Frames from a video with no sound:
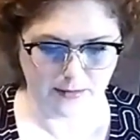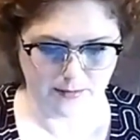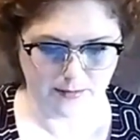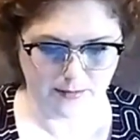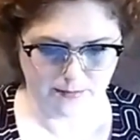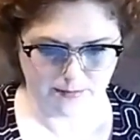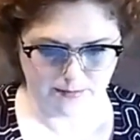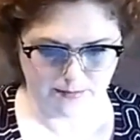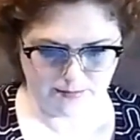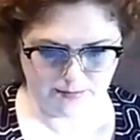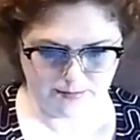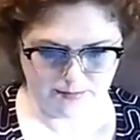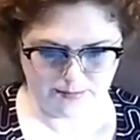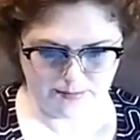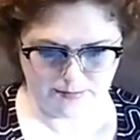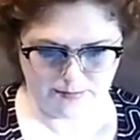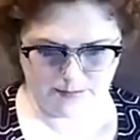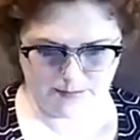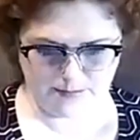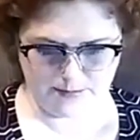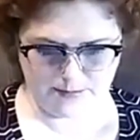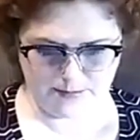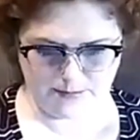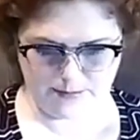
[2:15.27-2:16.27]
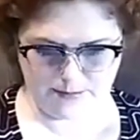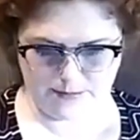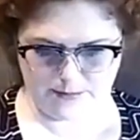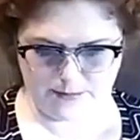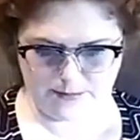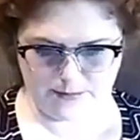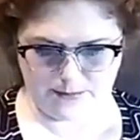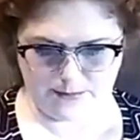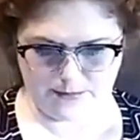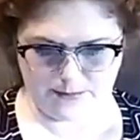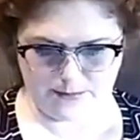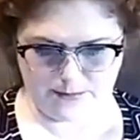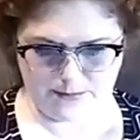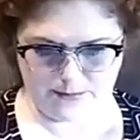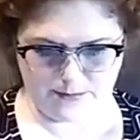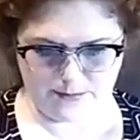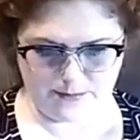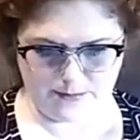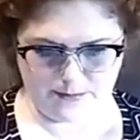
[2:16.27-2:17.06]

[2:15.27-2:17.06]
(no one is talking)